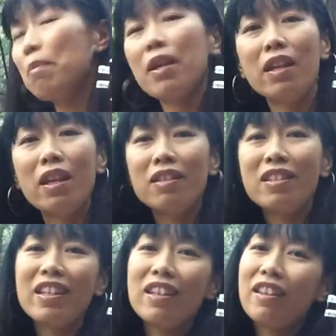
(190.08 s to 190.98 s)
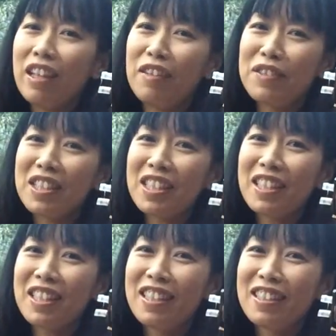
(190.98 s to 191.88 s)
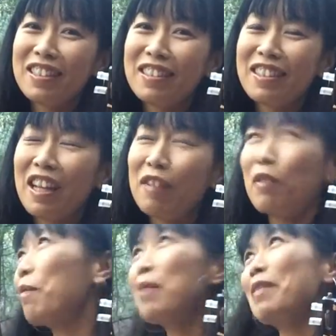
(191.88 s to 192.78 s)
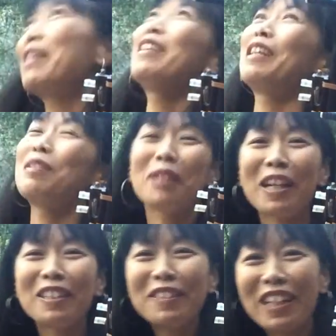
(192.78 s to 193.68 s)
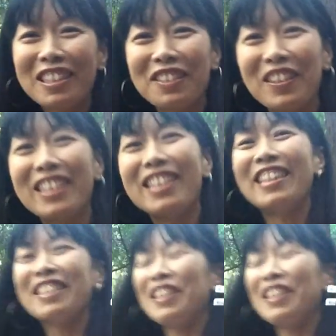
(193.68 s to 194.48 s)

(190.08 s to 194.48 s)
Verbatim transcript: Picking Tea Leaves. I've never picked tea leaves, but I do like to drink tea.